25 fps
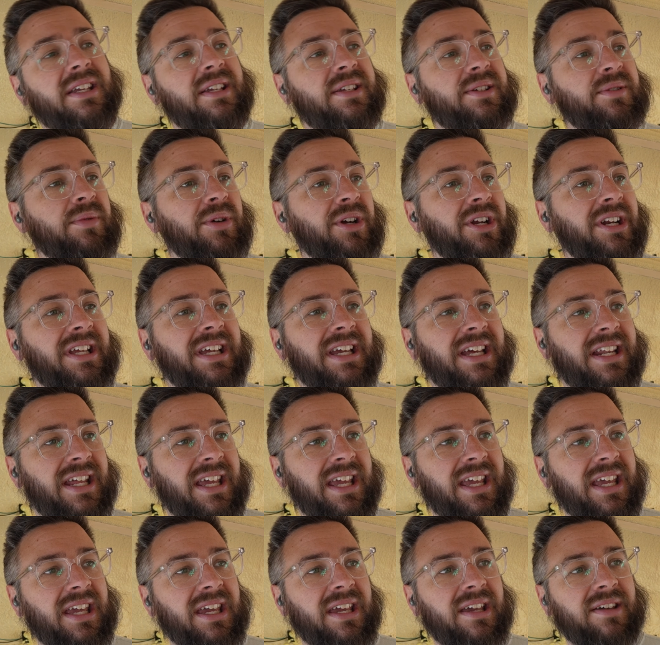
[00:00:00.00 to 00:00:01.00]
So we're gonna get
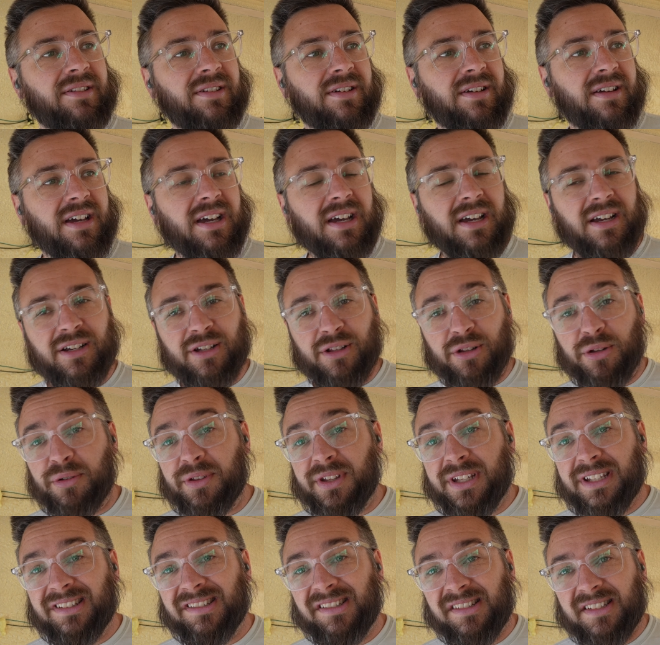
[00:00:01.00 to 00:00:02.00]
a
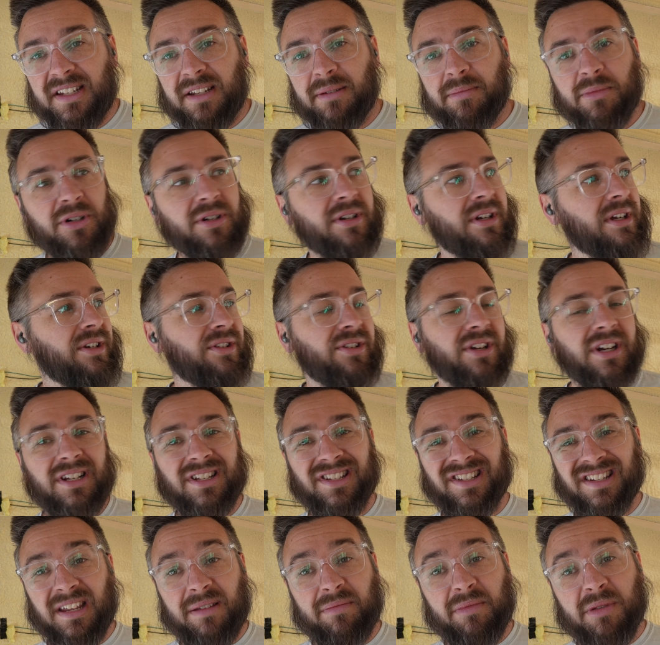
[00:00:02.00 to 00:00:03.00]
clothing steamer and try to
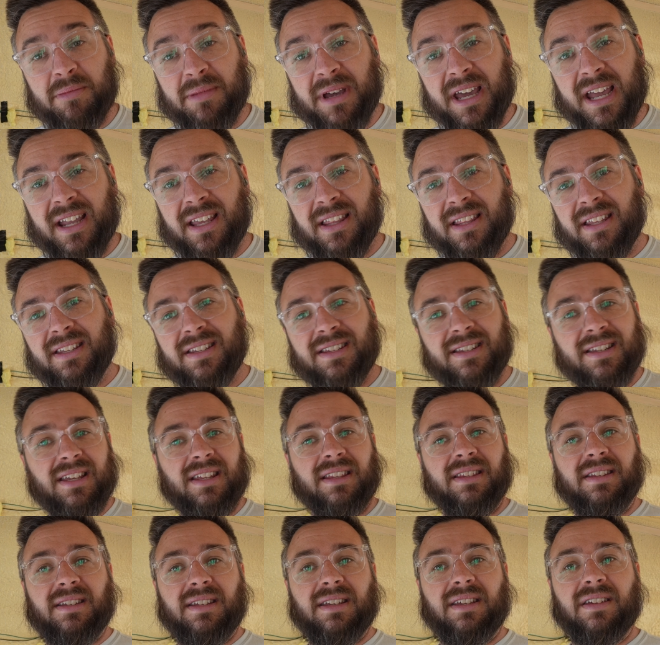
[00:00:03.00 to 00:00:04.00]
steam the back of this
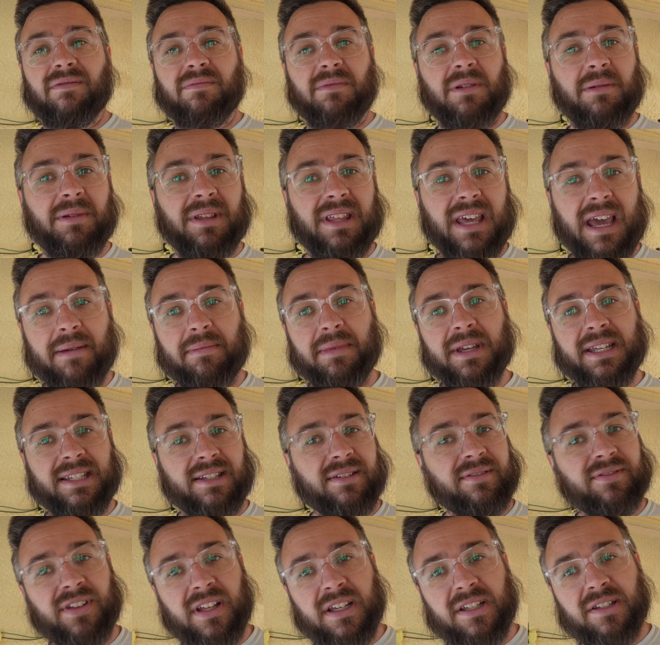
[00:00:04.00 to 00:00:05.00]
and see if maybe that makes
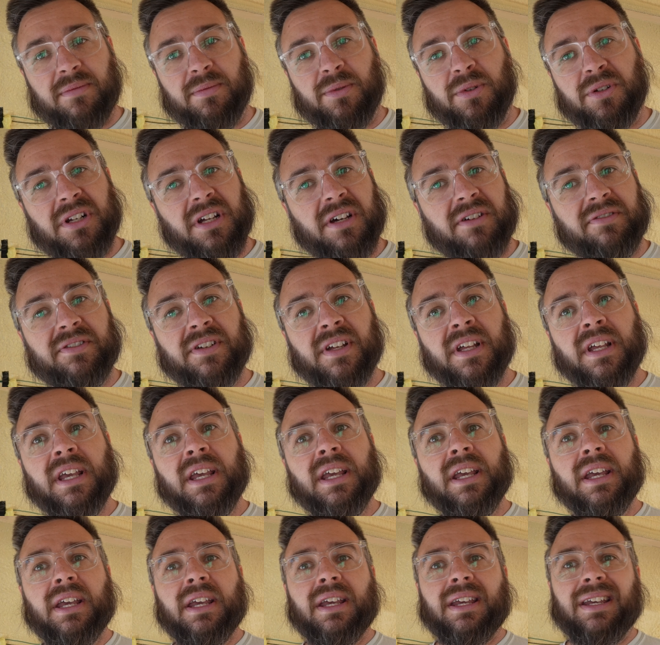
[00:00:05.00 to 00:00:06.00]
it flexible enough.
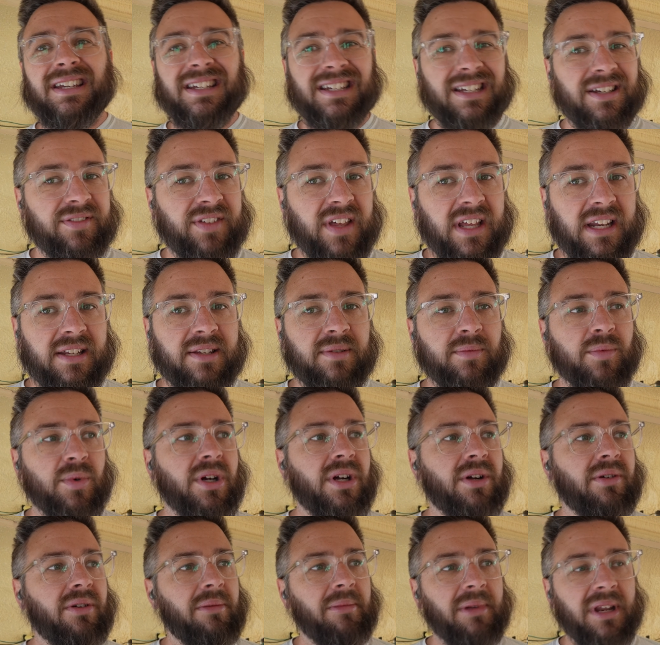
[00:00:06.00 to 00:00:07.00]
If that doesn't
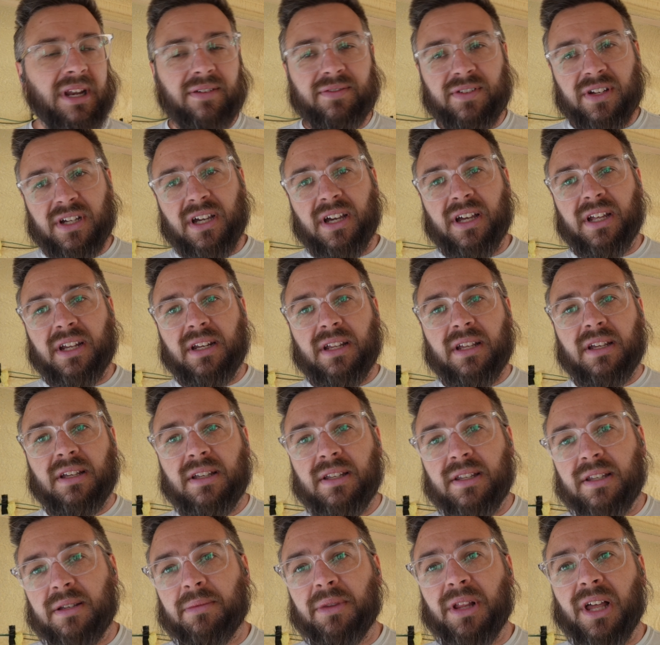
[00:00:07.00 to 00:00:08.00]
work, we might have to cut
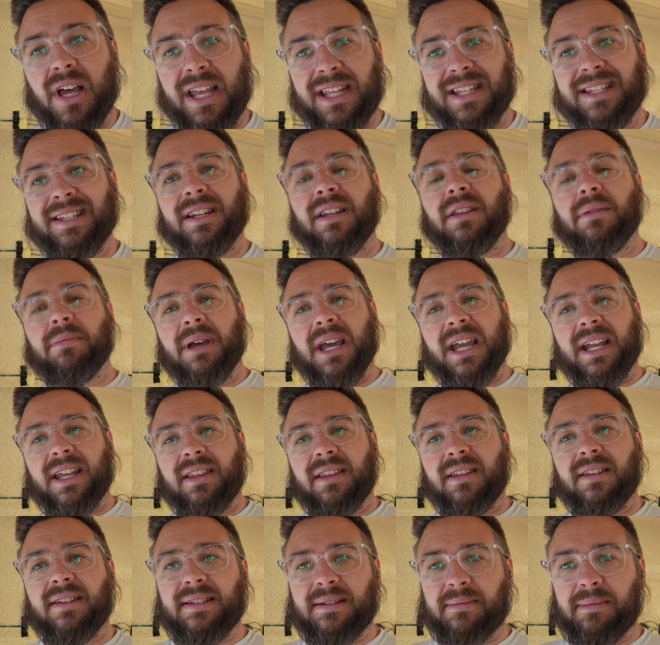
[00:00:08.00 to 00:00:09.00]
some lines into the back
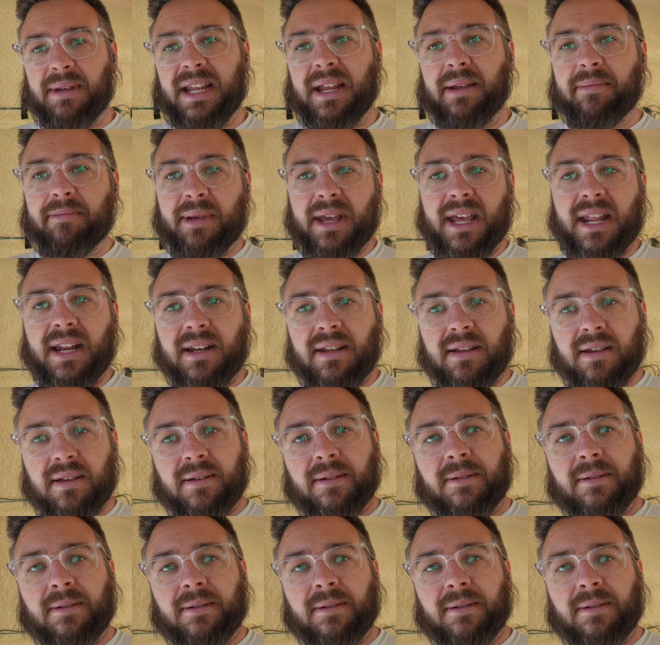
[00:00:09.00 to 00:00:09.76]
of this to make it bend.